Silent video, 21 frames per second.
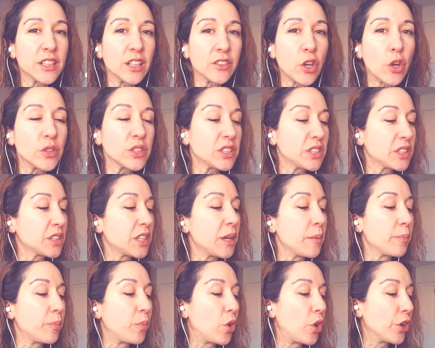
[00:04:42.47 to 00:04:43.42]
I don't
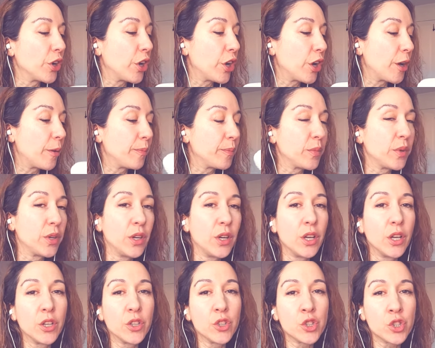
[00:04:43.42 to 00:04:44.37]
skimp on um,
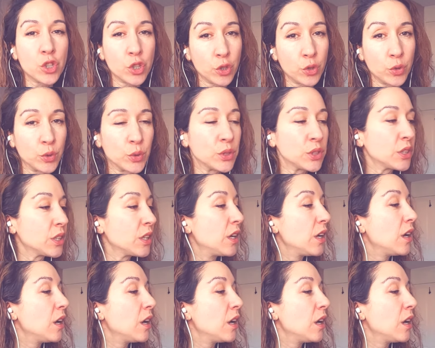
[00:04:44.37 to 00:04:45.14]
shoes.